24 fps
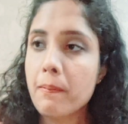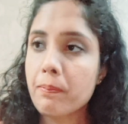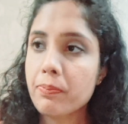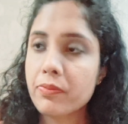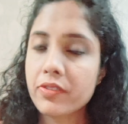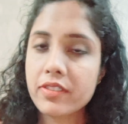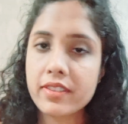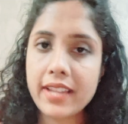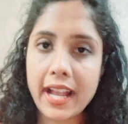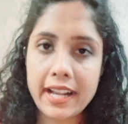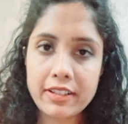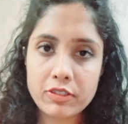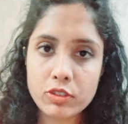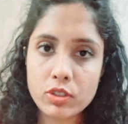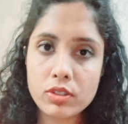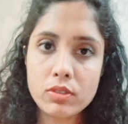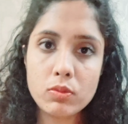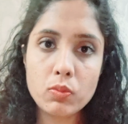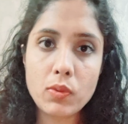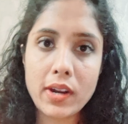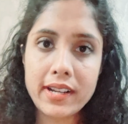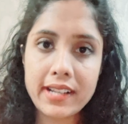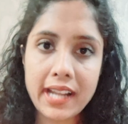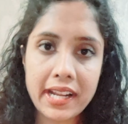Section
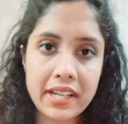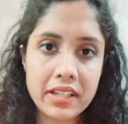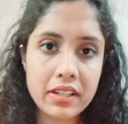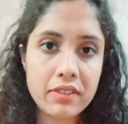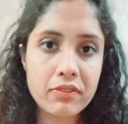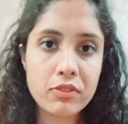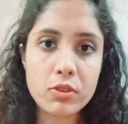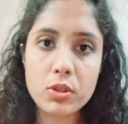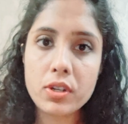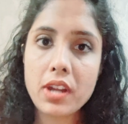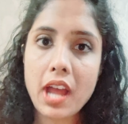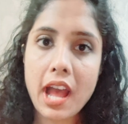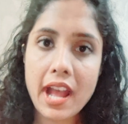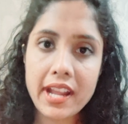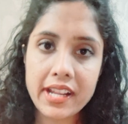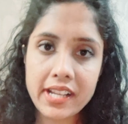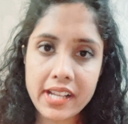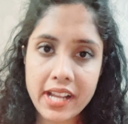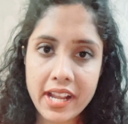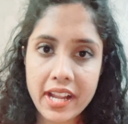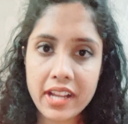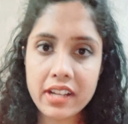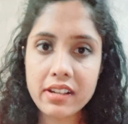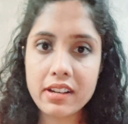194
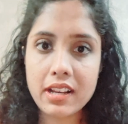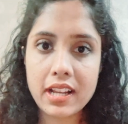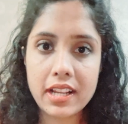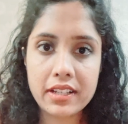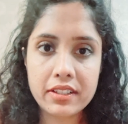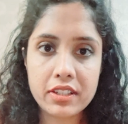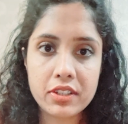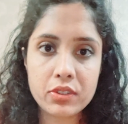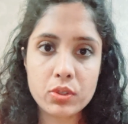IA related